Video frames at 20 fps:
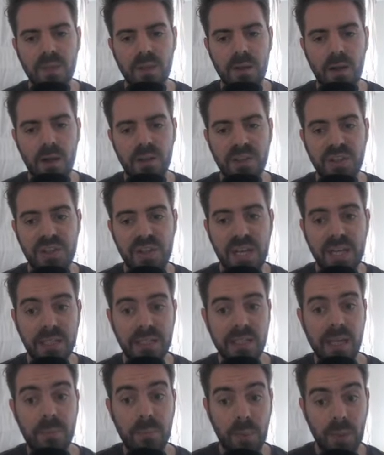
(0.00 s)
I
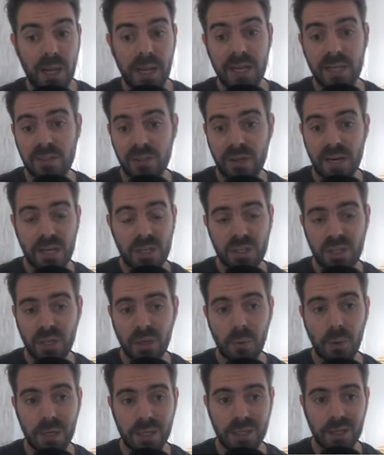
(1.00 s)
think their players are actually
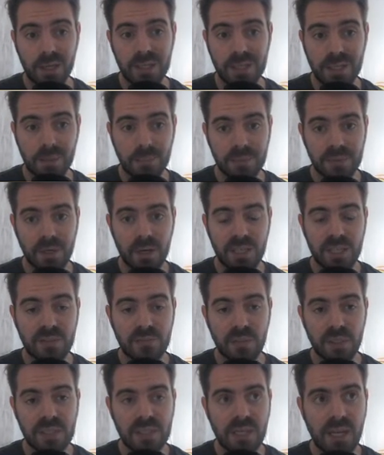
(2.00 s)
quite nicely priced
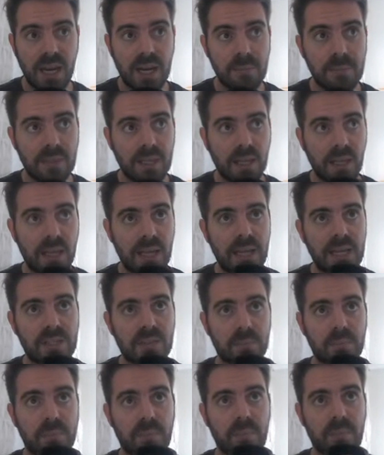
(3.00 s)
for a team that
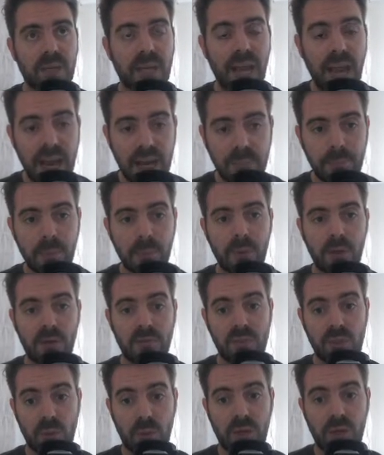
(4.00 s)
is capable
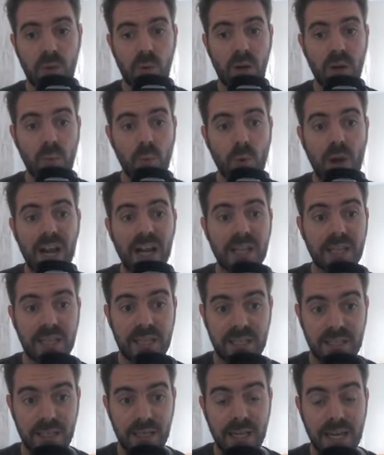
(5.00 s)
of doing quite well in
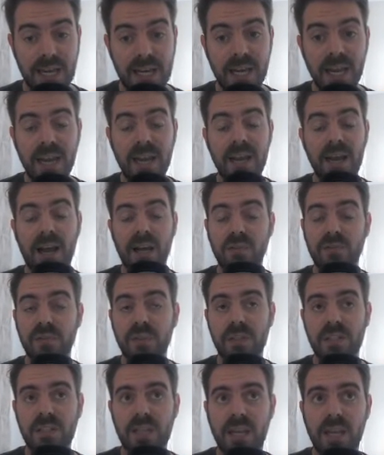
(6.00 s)
this league, and
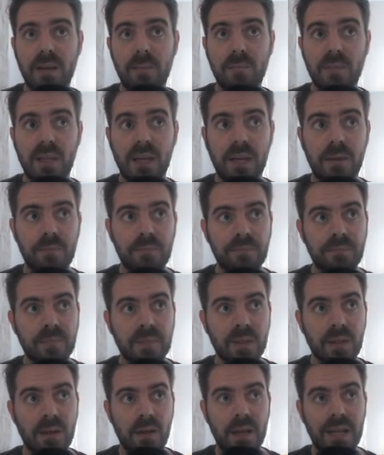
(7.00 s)
for a team that
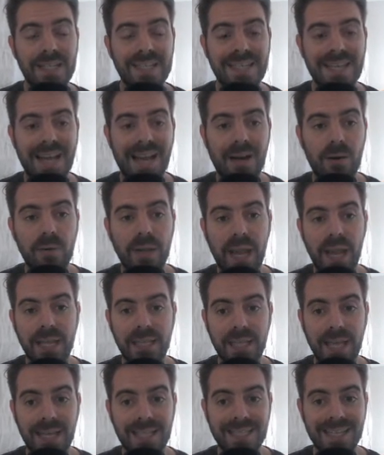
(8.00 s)
is now
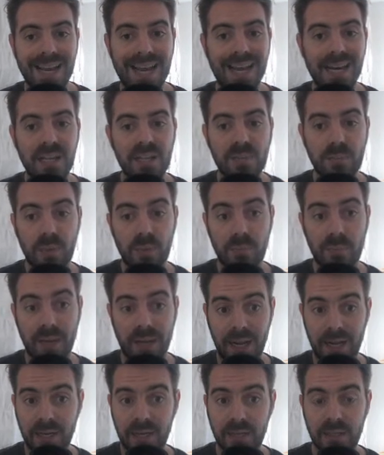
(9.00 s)
getting their talisman
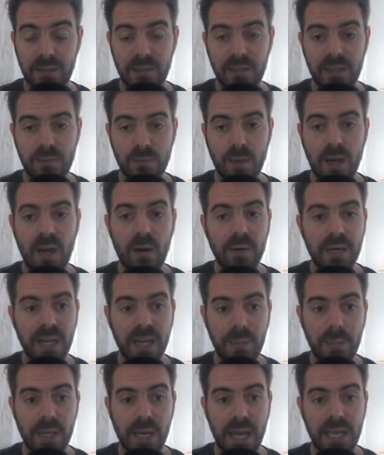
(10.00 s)
back as well in
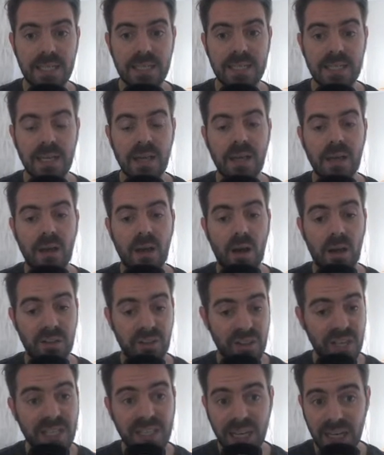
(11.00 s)
Jimenez. I
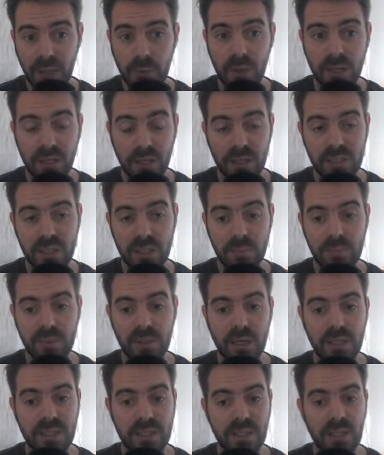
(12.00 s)
think they're quite nicely
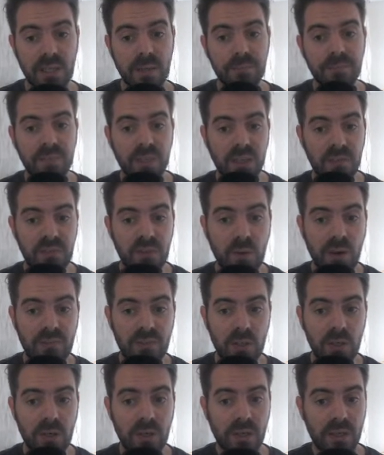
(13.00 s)
priced. If you have
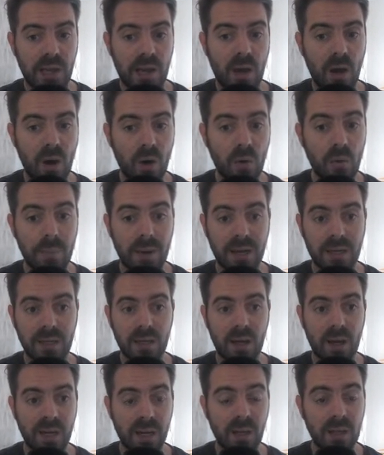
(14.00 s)
a look at that whole back
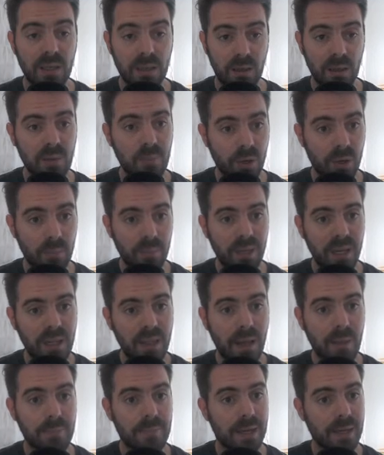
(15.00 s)
line, I want a bit of
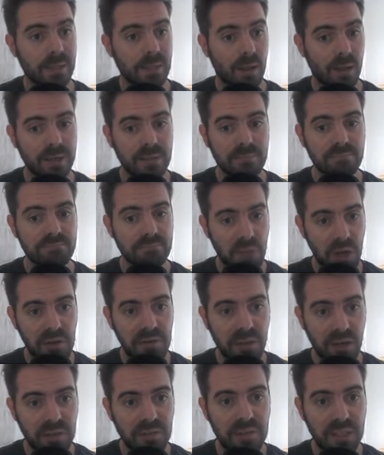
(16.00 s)
that back line.
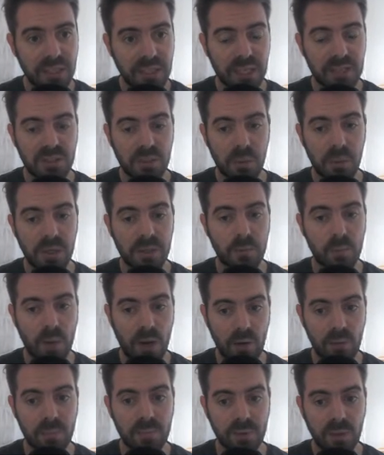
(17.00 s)
I think that's quite
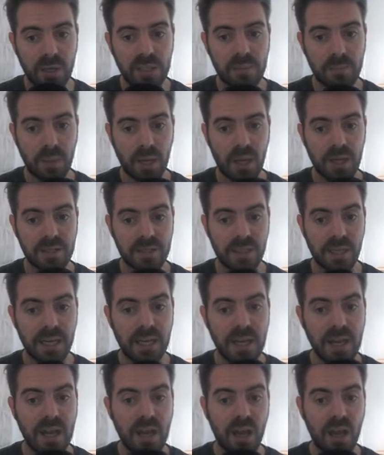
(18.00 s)
well priced, personally.